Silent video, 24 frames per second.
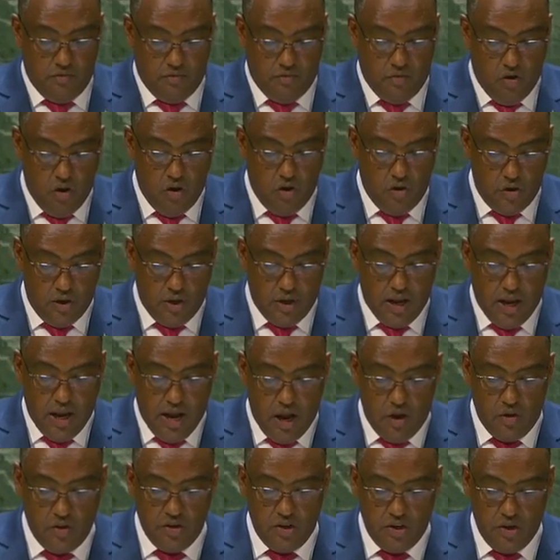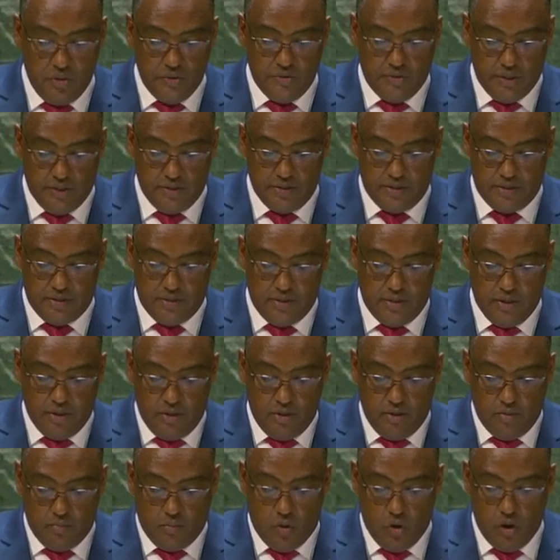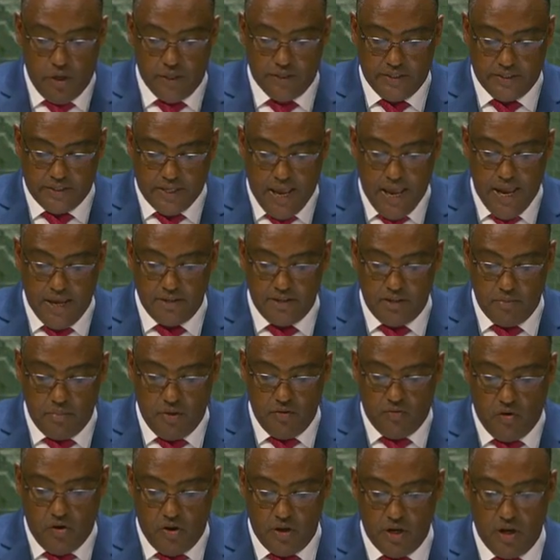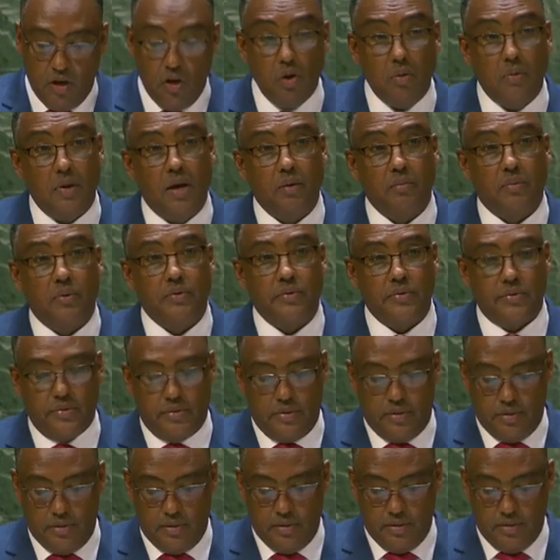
for our youth is politicized before global bodies.